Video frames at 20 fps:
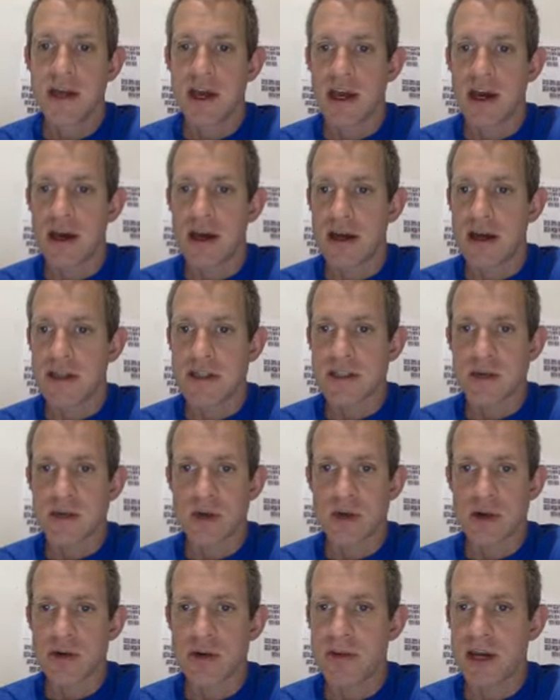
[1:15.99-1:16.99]
As a
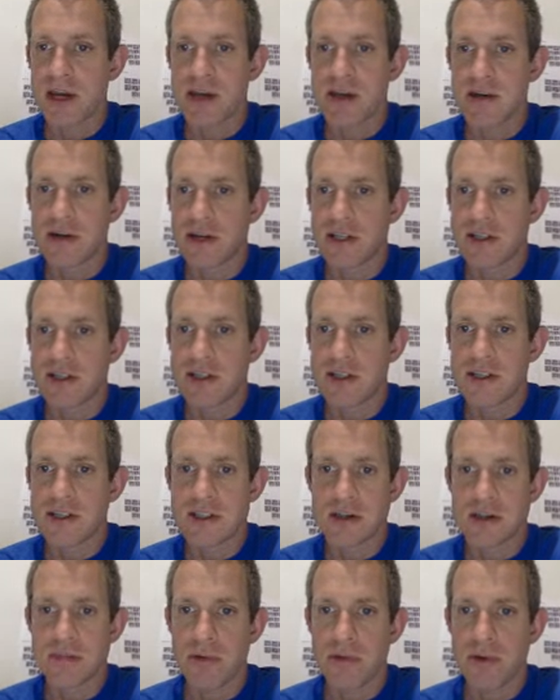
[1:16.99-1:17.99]
quick reminder, each of these
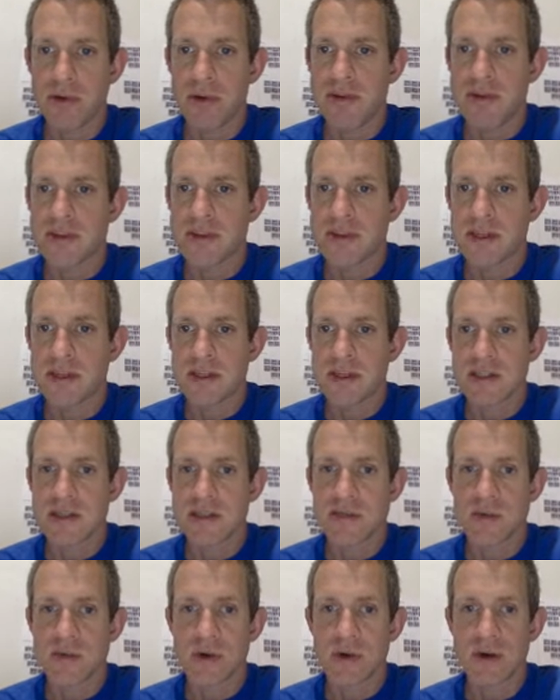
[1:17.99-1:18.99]
little points
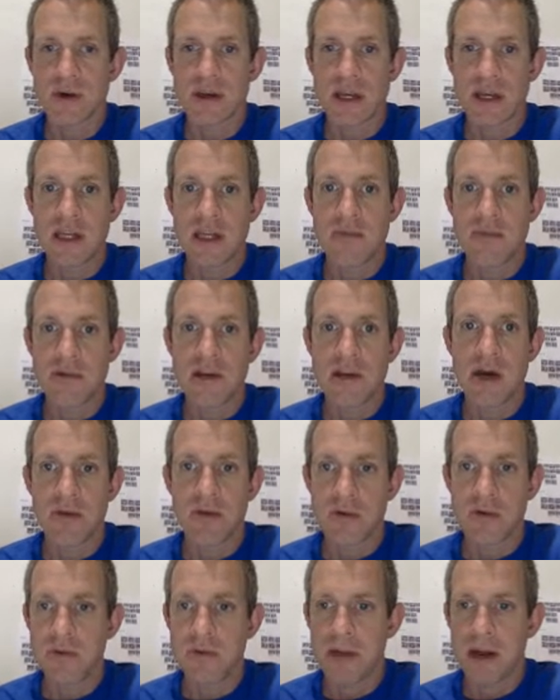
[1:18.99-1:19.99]
is one
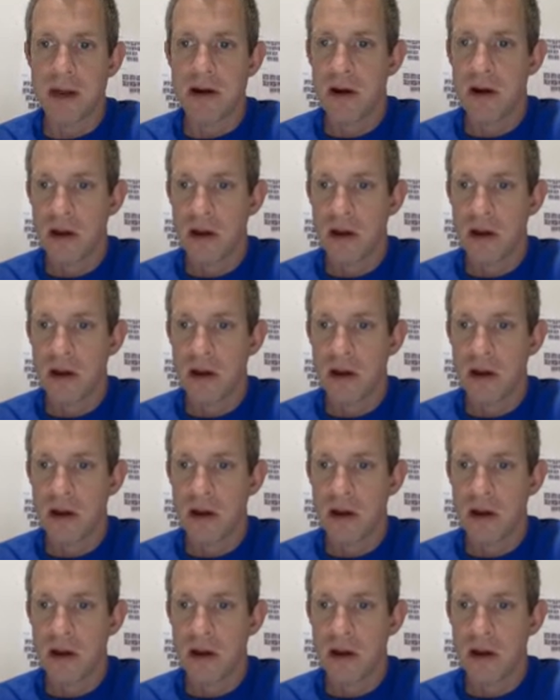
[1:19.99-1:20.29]
input-output pair.